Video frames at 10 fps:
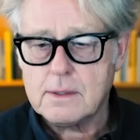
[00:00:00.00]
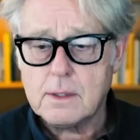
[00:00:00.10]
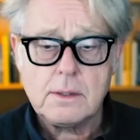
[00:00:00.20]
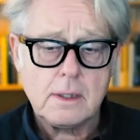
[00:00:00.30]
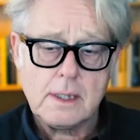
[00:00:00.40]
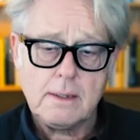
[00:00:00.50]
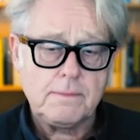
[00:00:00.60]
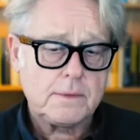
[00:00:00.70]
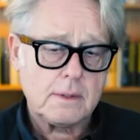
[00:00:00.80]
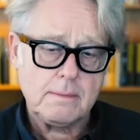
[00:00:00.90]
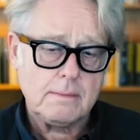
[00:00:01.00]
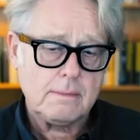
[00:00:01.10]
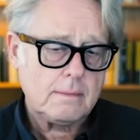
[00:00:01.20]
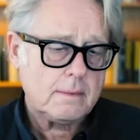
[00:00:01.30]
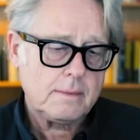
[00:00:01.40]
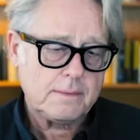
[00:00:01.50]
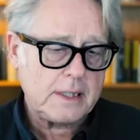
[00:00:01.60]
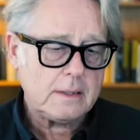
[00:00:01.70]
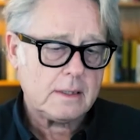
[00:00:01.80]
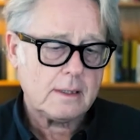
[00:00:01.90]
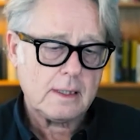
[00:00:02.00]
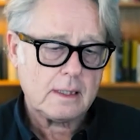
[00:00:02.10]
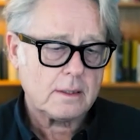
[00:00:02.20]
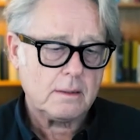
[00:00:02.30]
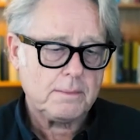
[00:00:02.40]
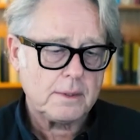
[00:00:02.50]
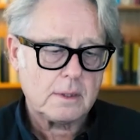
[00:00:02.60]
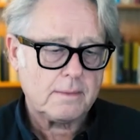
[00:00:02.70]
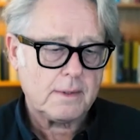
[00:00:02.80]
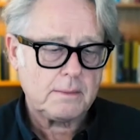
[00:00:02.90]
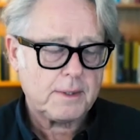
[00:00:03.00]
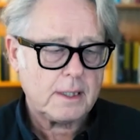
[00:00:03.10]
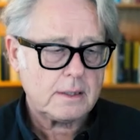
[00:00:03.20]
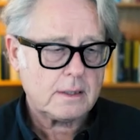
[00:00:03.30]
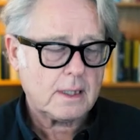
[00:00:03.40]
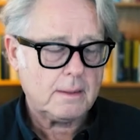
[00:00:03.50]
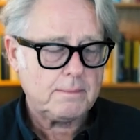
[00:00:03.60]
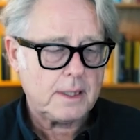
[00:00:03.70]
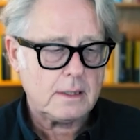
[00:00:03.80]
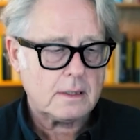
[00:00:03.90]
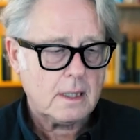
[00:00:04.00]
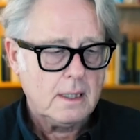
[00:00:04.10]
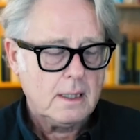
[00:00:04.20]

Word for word: just to give some recent examples of underpriced companies,